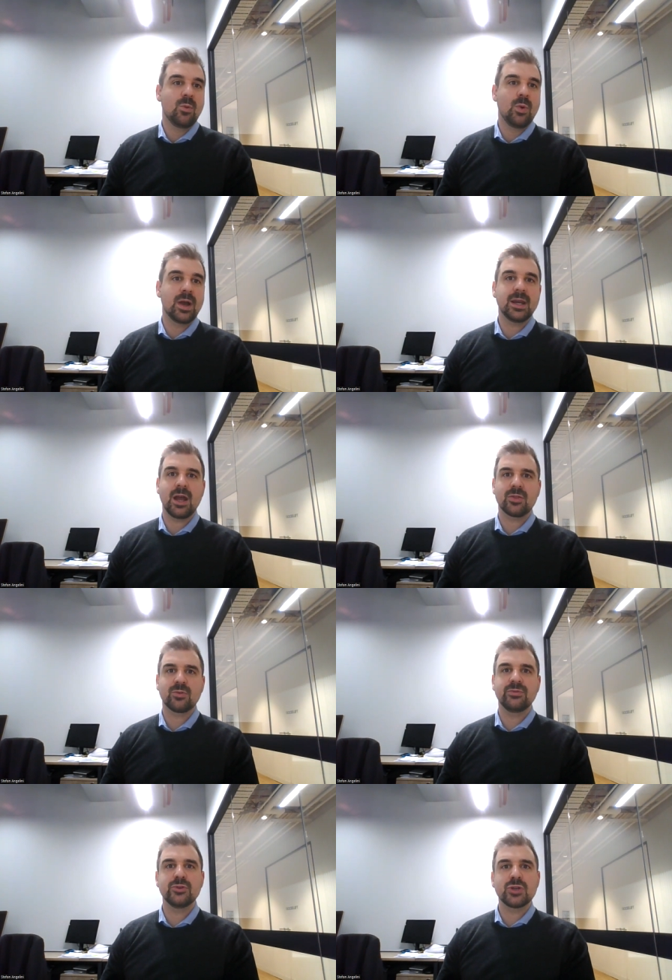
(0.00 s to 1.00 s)
We're going to go
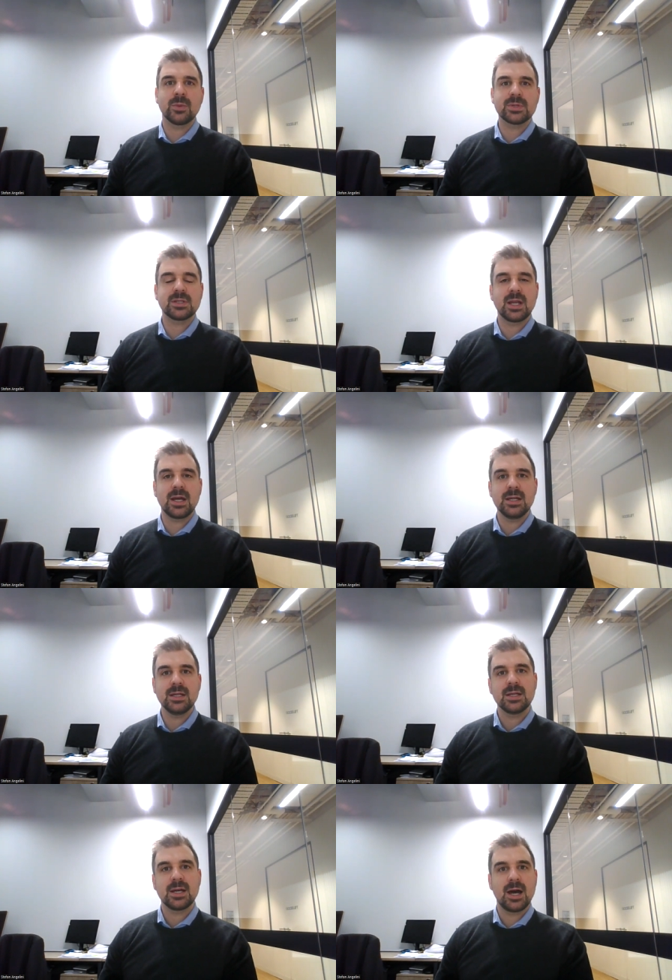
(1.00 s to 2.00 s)
through a few topics today,
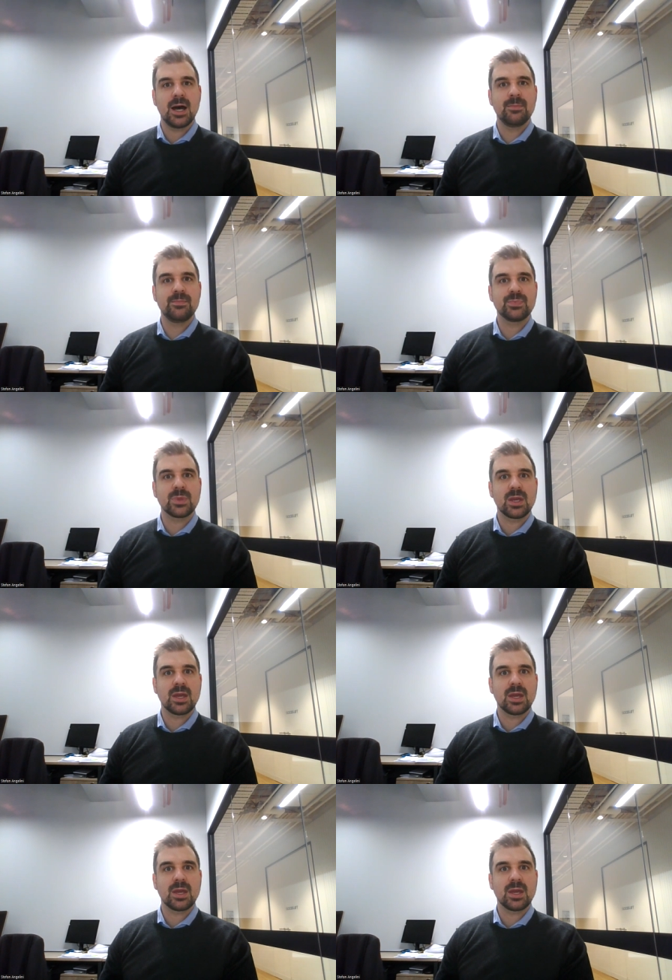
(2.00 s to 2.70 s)
um,